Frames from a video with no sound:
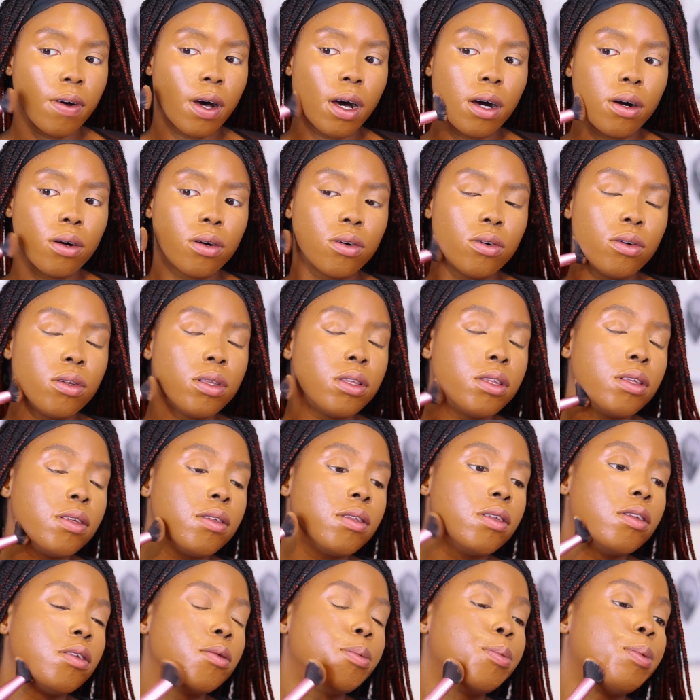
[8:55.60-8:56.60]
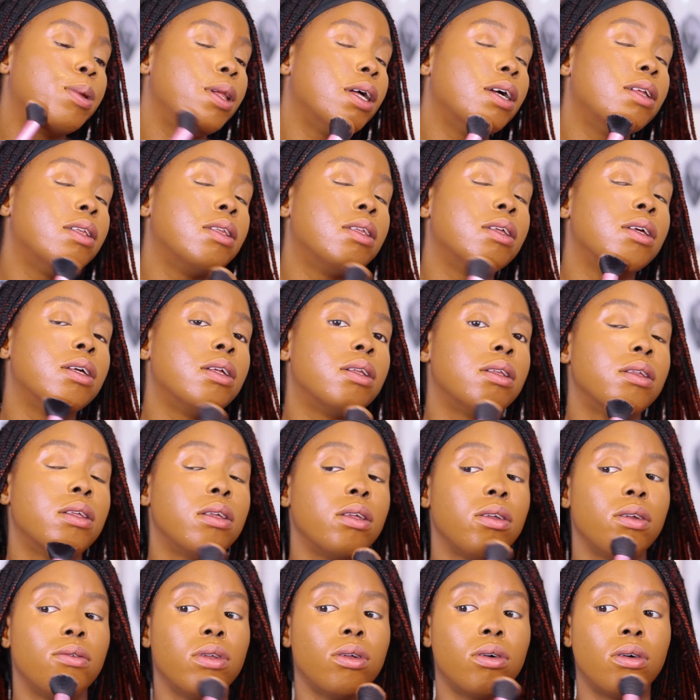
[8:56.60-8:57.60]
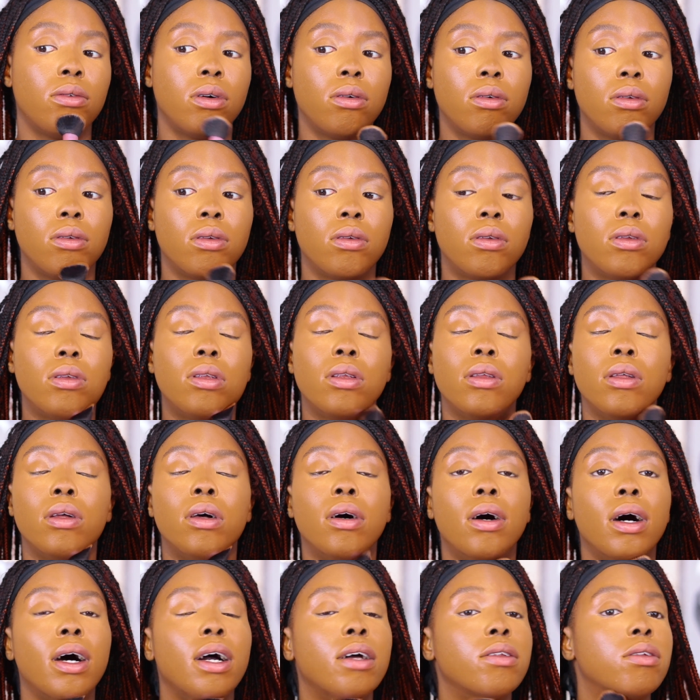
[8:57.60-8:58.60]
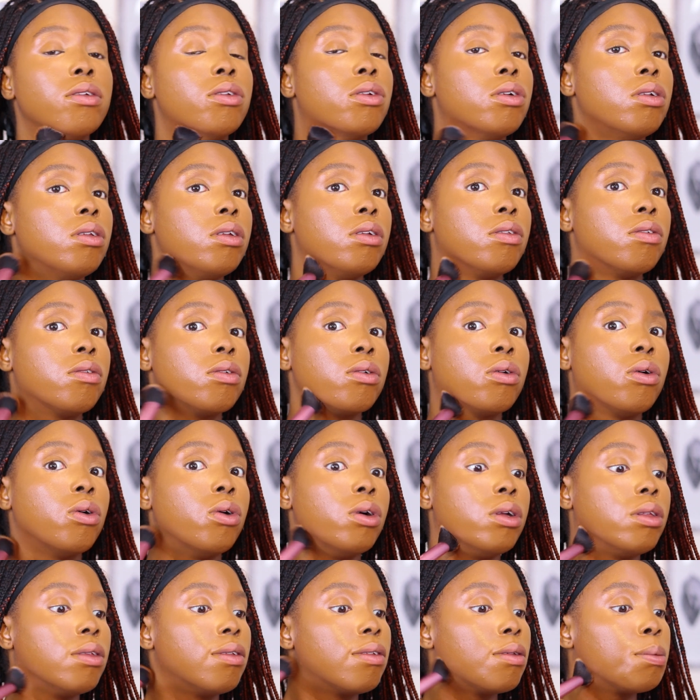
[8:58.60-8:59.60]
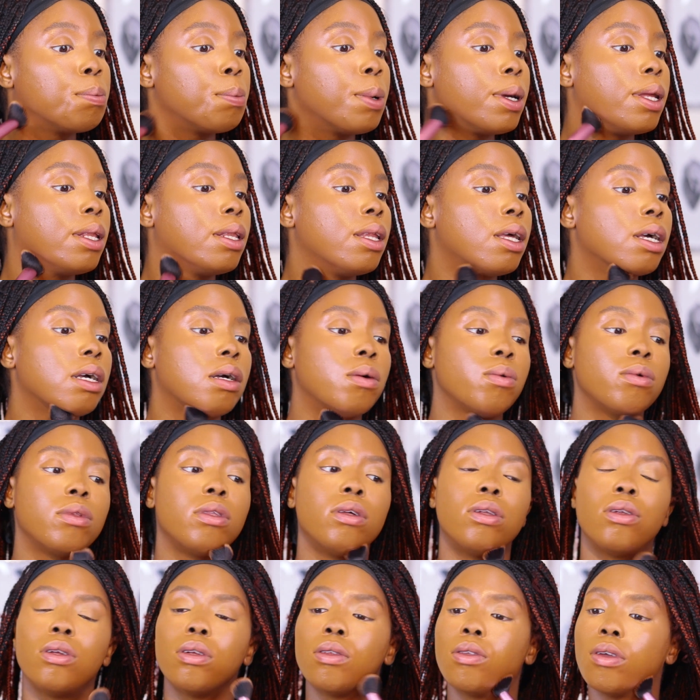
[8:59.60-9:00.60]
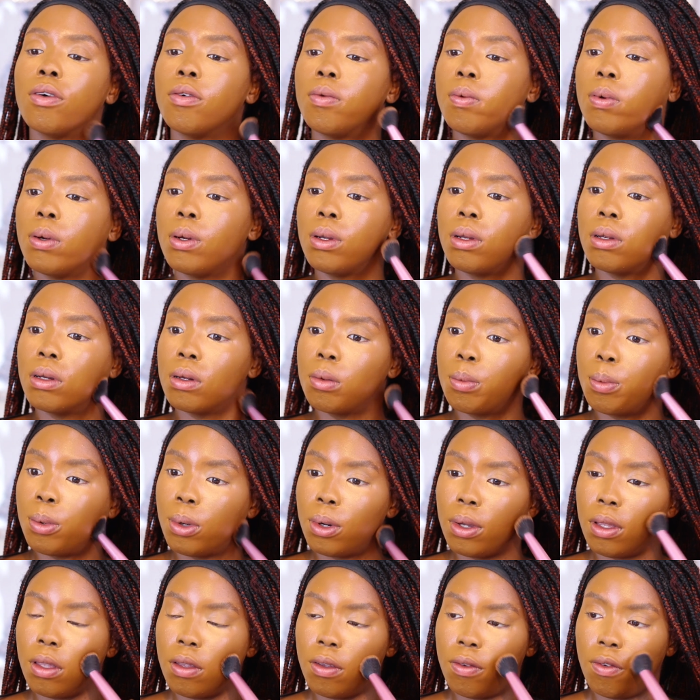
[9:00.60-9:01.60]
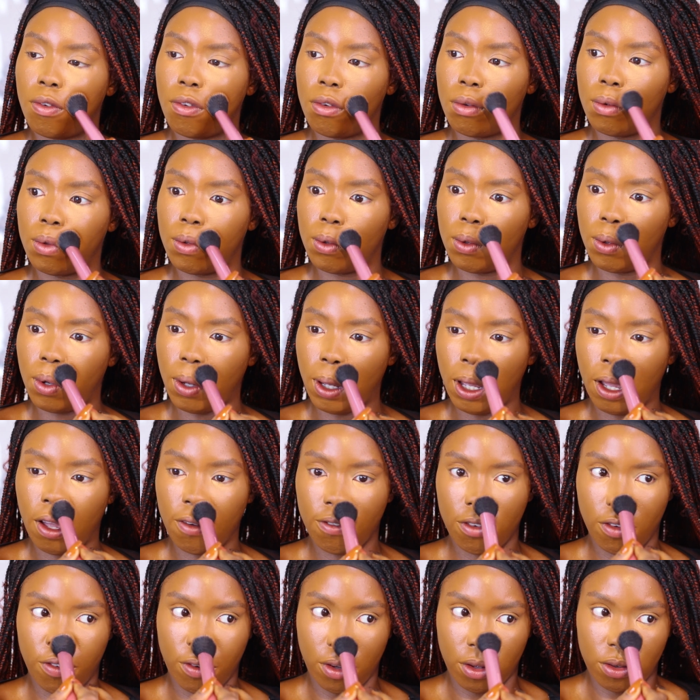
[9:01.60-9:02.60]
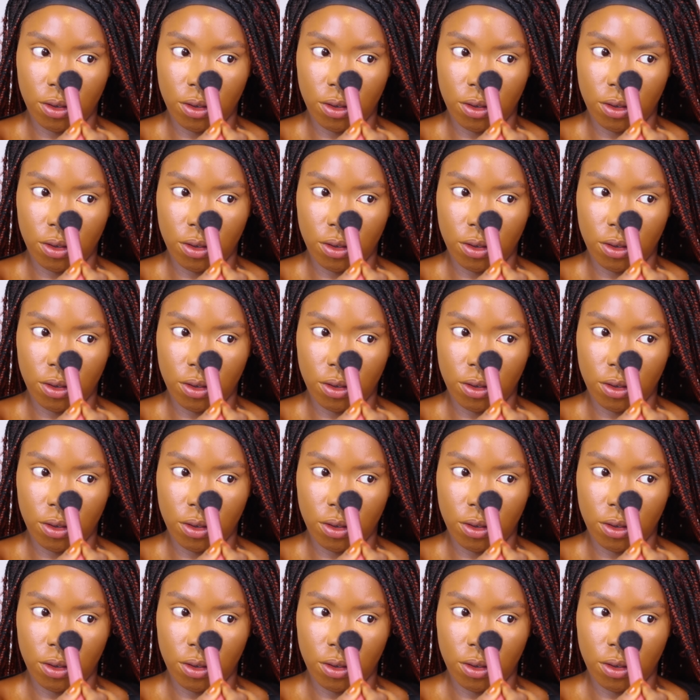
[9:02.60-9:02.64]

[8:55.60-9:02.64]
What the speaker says: of how good this is blending, I do not need to go into my neck with a lot of product. But if you do not have a